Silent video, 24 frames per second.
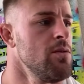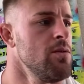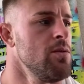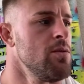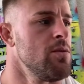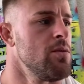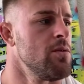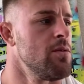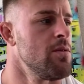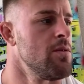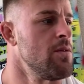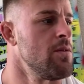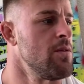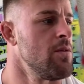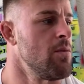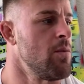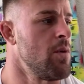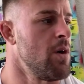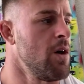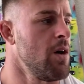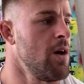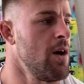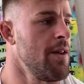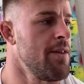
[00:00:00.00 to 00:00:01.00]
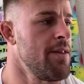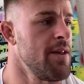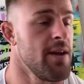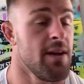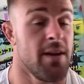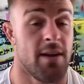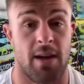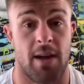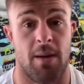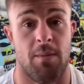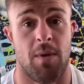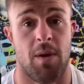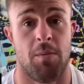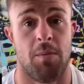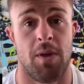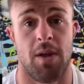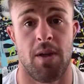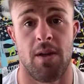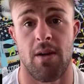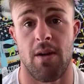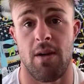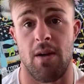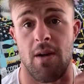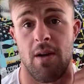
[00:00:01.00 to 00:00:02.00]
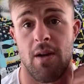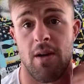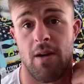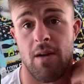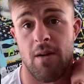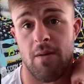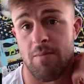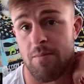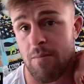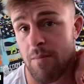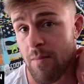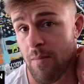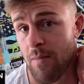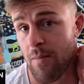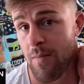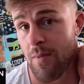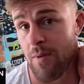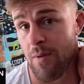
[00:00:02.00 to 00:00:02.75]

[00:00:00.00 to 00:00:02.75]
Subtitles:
Ooh, well, I think I'm going to be a